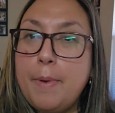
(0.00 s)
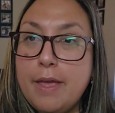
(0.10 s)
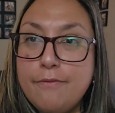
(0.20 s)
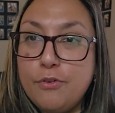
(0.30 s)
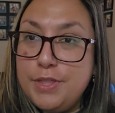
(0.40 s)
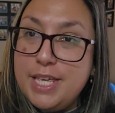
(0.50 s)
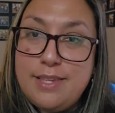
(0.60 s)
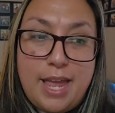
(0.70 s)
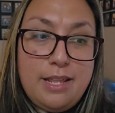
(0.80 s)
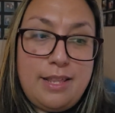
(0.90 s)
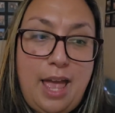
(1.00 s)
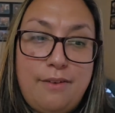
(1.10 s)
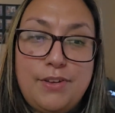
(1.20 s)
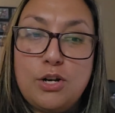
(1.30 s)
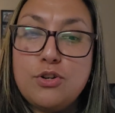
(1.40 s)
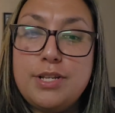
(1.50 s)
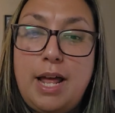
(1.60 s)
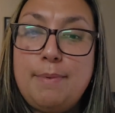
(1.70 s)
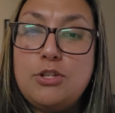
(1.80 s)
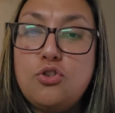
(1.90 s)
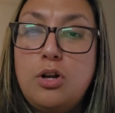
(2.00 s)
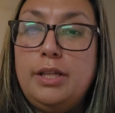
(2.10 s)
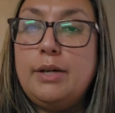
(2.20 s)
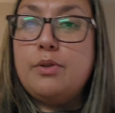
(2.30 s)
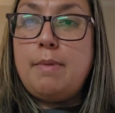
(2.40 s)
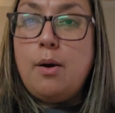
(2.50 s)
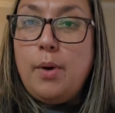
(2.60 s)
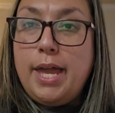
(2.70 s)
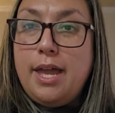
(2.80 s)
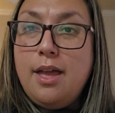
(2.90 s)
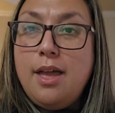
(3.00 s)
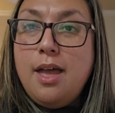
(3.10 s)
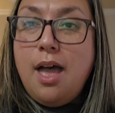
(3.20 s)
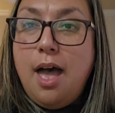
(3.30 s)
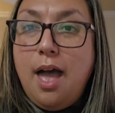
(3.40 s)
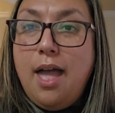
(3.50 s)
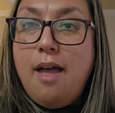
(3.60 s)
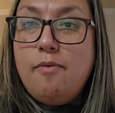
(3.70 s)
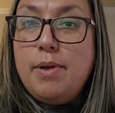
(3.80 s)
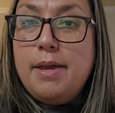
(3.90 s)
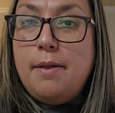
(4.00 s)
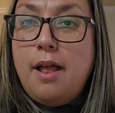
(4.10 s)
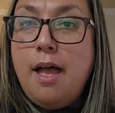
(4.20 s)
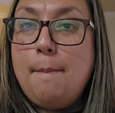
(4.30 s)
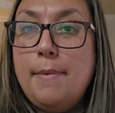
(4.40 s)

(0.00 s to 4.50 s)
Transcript: But for these eight and a half years that I've been struggling with my weight, I have been a